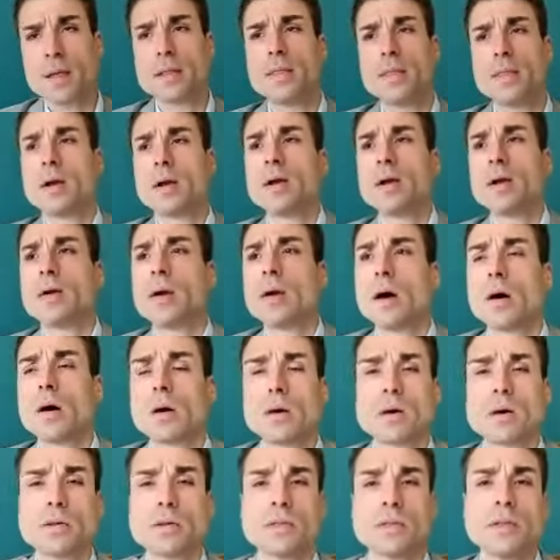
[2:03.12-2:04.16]
there
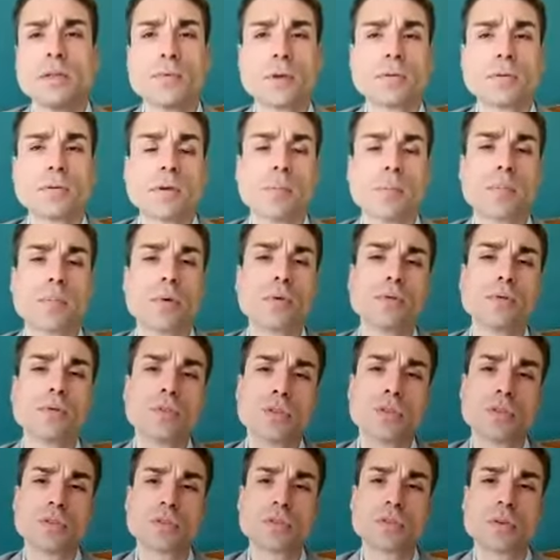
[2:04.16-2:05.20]
are different
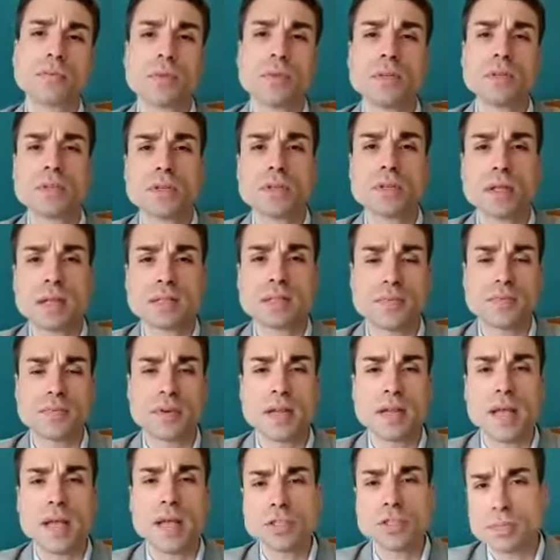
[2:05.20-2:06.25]
approaches of this
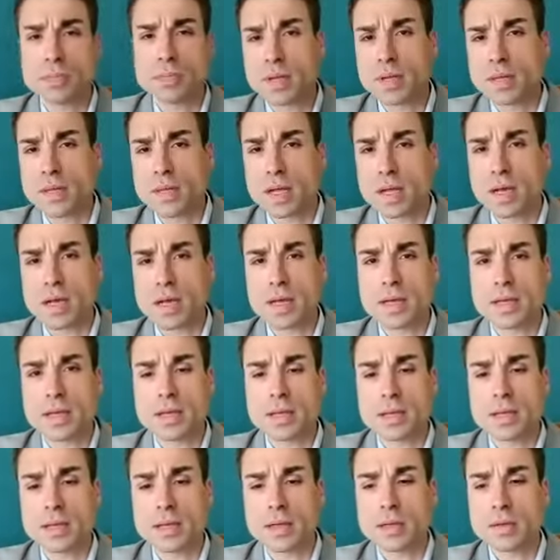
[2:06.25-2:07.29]
classification, but
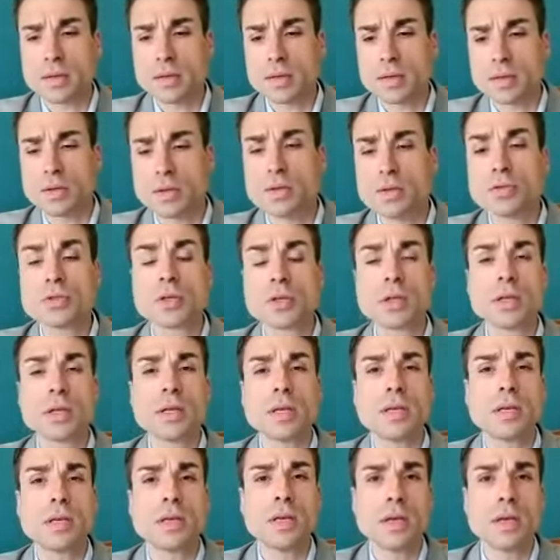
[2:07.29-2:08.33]
I
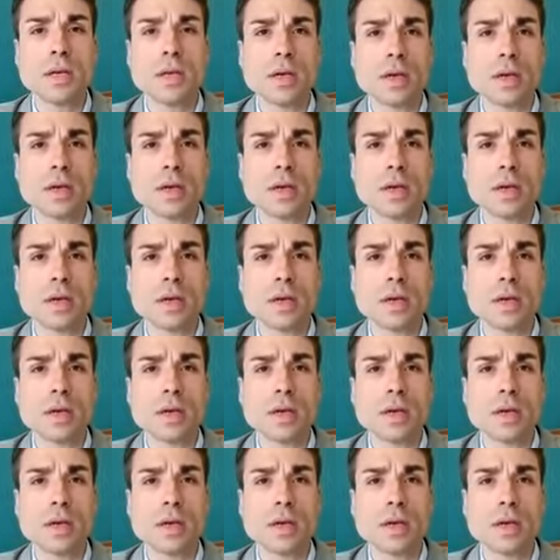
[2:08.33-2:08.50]
usually